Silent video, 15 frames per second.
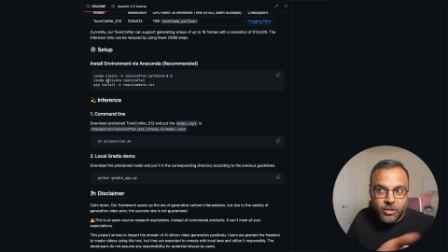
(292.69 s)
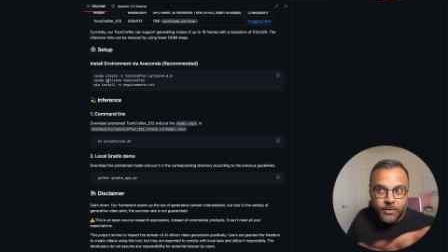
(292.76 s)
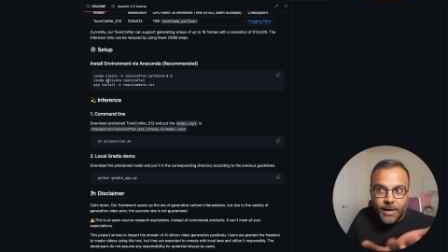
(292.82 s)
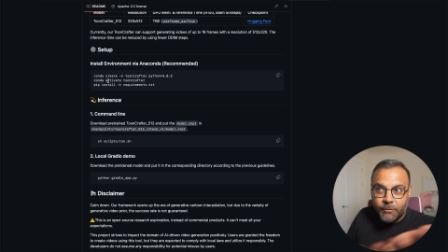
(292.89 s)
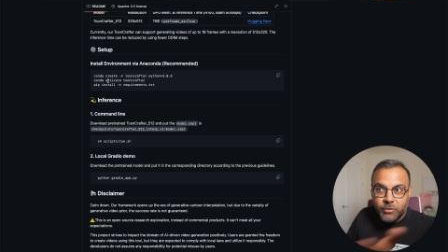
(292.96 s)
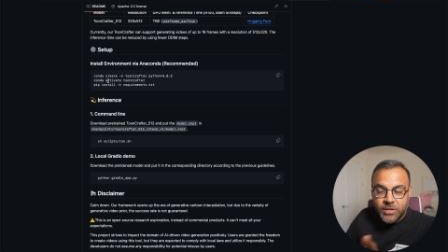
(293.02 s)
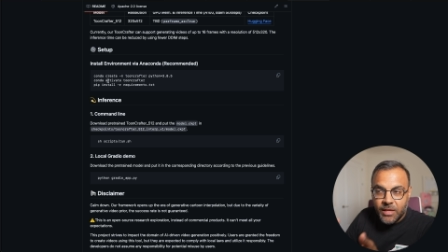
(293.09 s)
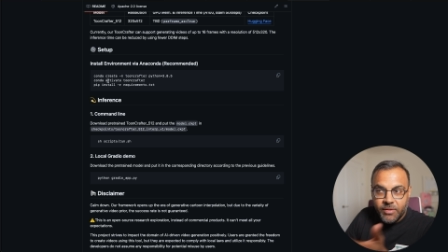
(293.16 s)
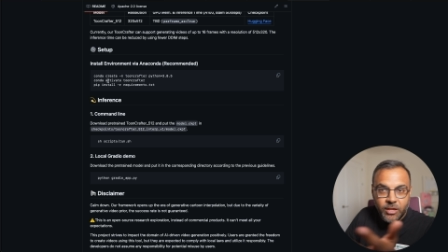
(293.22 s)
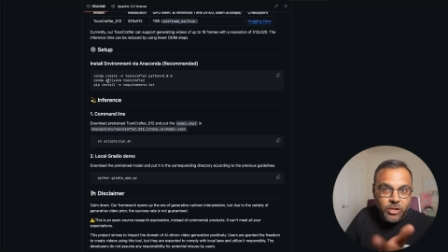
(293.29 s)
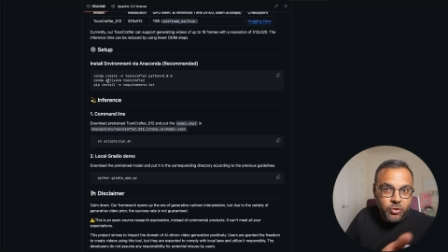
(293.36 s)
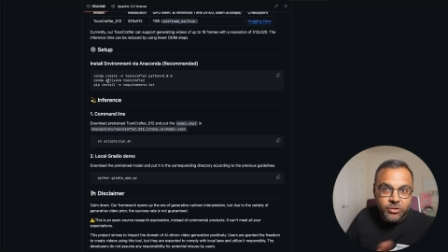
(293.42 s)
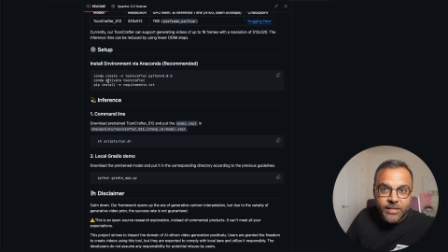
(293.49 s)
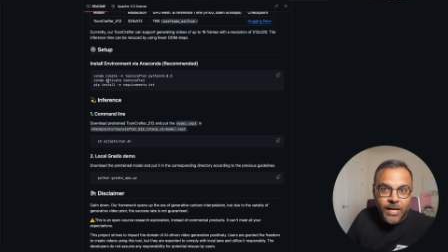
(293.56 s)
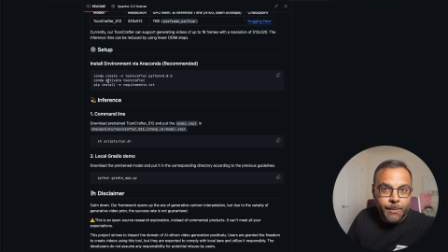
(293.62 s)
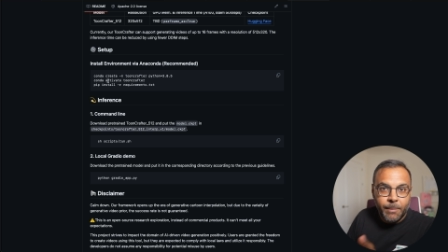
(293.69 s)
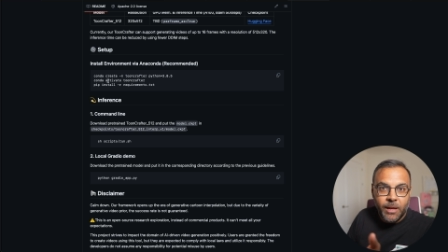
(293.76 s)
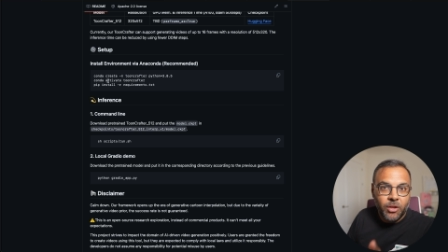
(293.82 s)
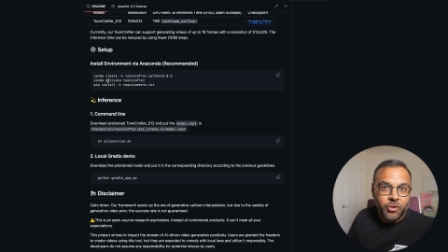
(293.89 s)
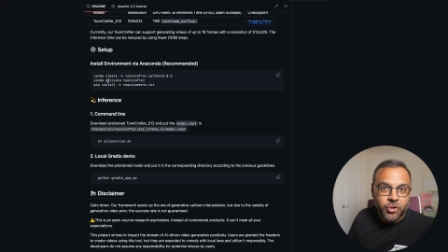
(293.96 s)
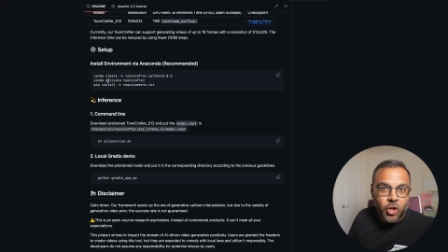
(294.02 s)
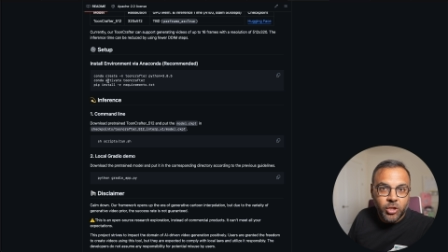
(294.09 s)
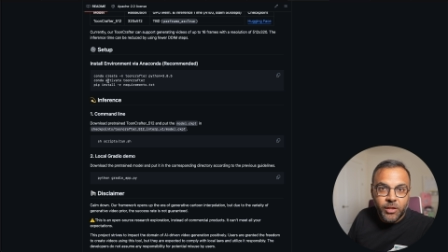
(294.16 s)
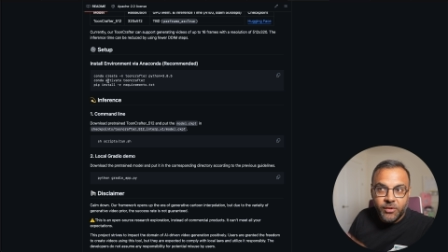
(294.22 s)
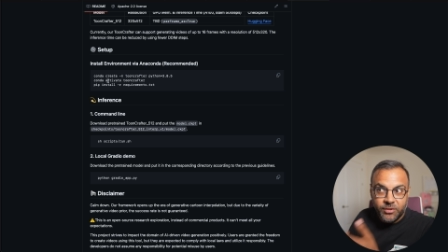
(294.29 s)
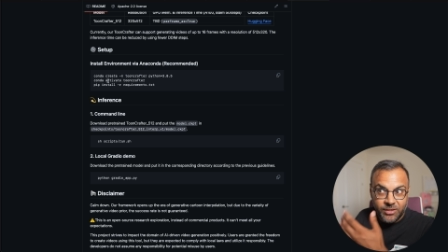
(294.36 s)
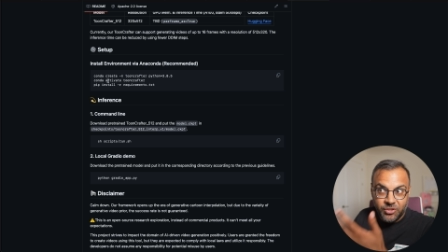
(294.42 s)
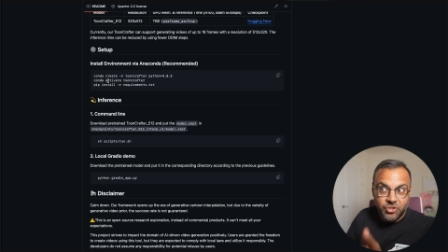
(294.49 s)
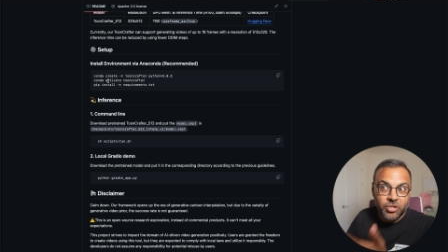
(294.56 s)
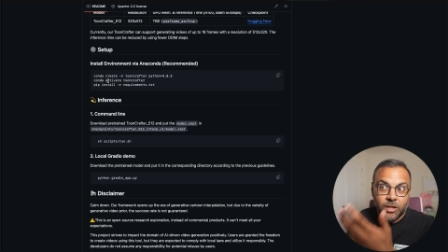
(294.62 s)
Everything that you set up and install in this
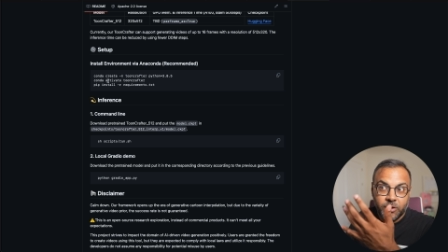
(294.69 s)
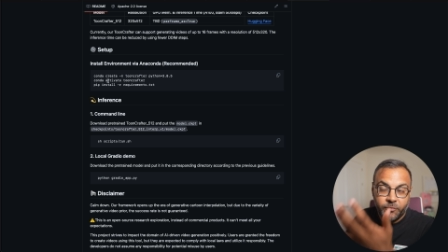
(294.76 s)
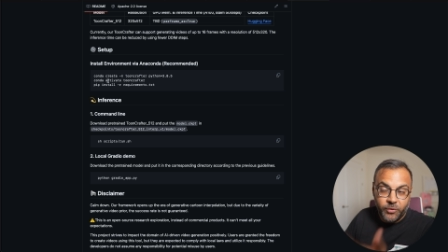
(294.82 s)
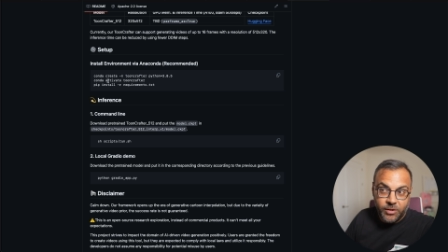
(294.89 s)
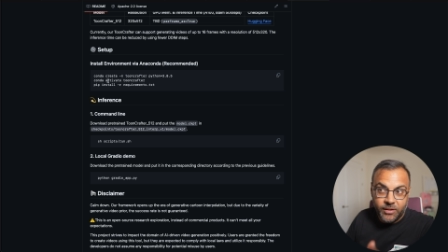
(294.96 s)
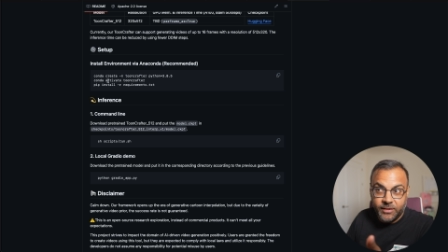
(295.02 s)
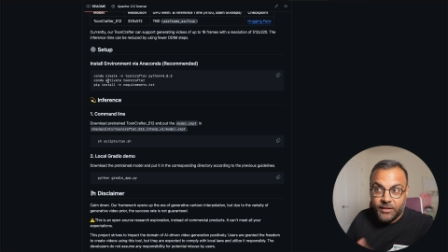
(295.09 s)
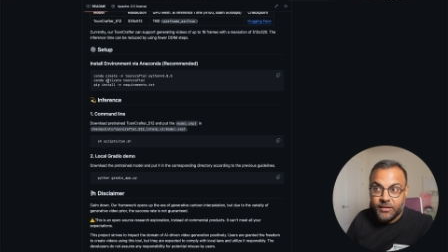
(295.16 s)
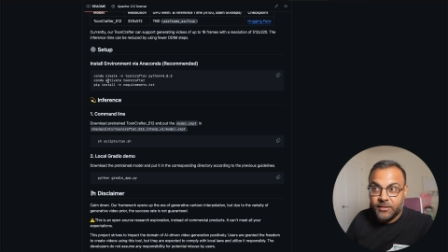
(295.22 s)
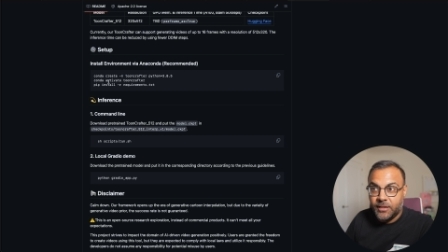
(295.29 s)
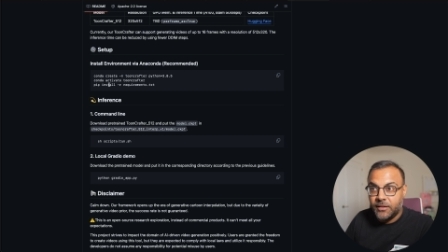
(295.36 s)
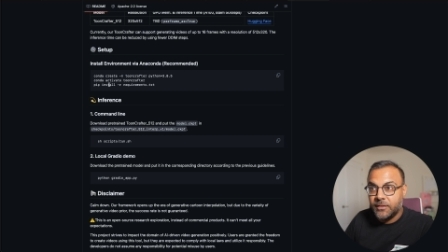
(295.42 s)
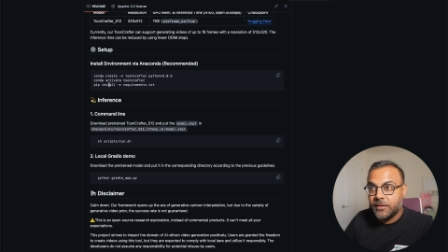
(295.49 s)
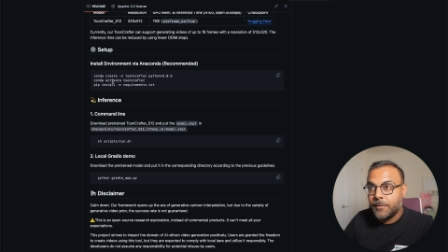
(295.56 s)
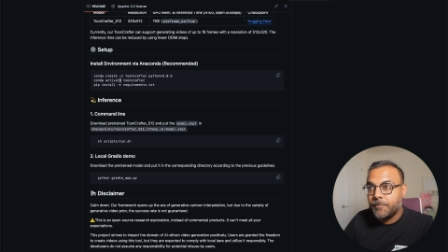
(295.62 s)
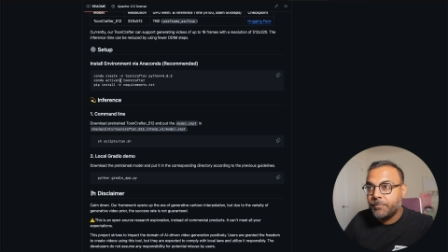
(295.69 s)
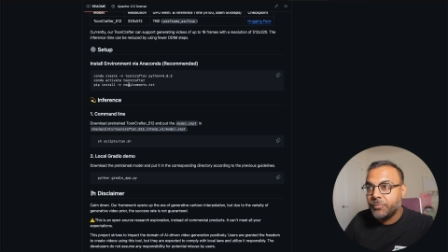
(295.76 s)
is just for this instance.